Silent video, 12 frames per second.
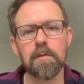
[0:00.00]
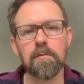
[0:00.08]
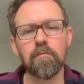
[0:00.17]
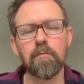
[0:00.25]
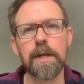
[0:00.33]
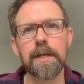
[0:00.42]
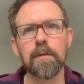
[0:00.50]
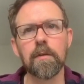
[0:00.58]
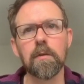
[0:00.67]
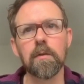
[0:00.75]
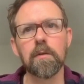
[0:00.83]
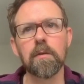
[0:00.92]

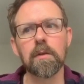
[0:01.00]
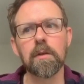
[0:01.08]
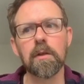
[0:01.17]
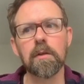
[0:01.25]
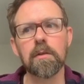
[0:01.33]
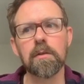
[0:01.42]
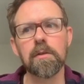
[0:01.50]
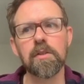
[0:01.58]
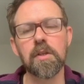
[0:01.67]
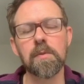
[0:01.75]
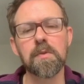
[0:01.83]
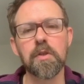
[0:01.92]
real
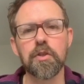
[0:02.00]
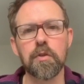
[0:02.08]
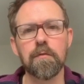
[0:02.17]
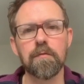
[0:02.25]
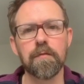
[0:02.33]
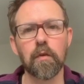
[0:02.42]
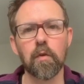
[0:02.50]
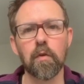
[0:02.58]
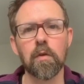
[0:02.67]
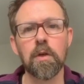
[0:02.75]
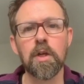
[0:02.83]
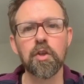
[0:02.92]
substitute
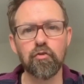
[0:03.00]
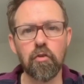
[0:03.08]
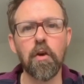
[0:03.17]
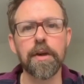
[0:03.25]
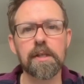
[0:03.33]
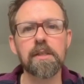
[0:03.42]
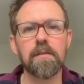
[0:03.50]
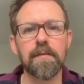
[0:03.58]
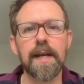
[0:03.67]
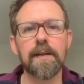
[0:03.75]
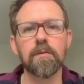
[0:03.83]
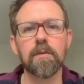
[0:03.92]
for trying stuff
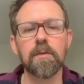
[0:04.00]
out.